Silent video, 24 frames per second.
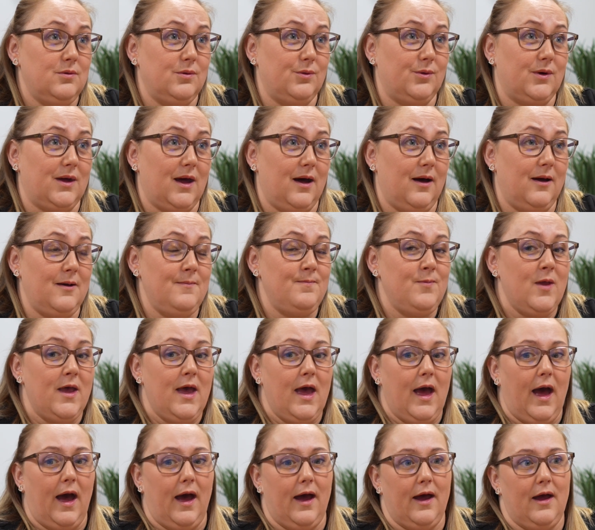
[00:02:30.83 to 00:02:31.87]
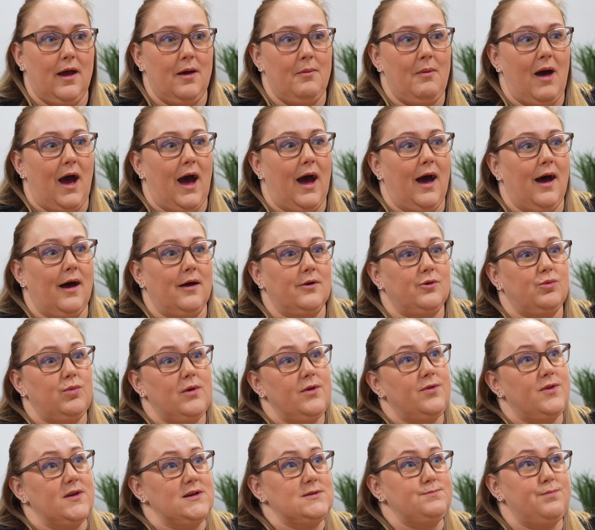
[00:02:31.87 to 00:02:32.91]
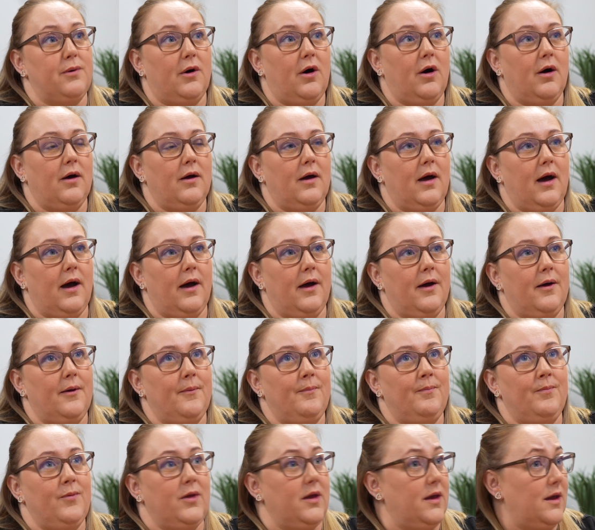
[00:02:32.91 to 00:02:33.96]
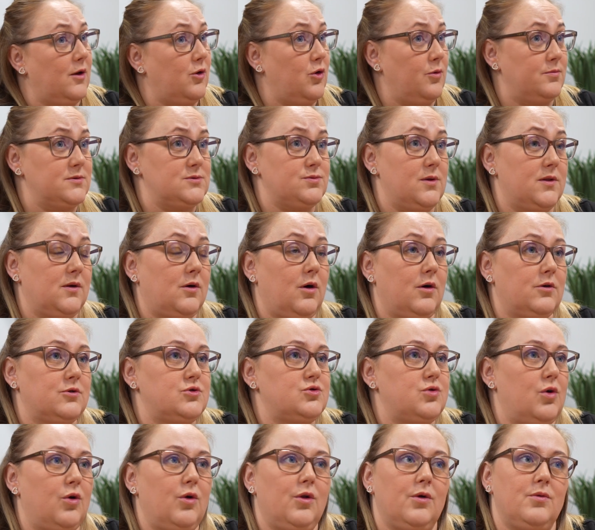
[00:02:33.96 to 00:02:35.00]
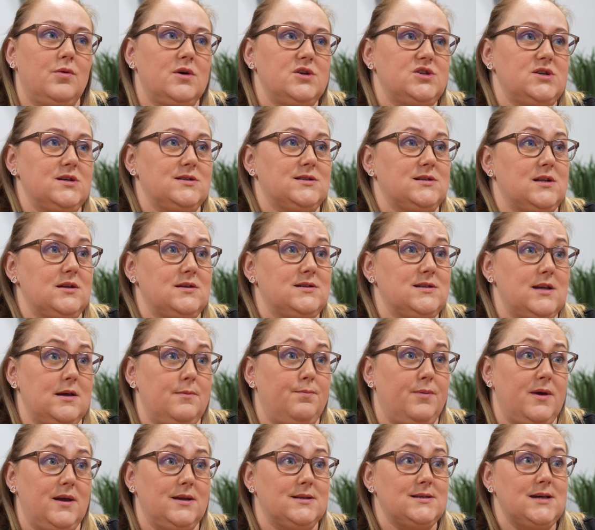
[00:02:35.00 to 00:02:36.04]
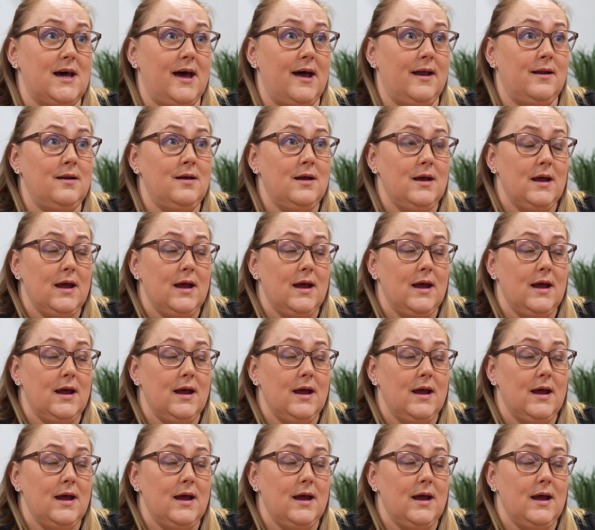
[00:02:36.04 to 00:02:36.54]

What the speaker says: Okay, and with this bar, it comes with a controller, which is the CP10.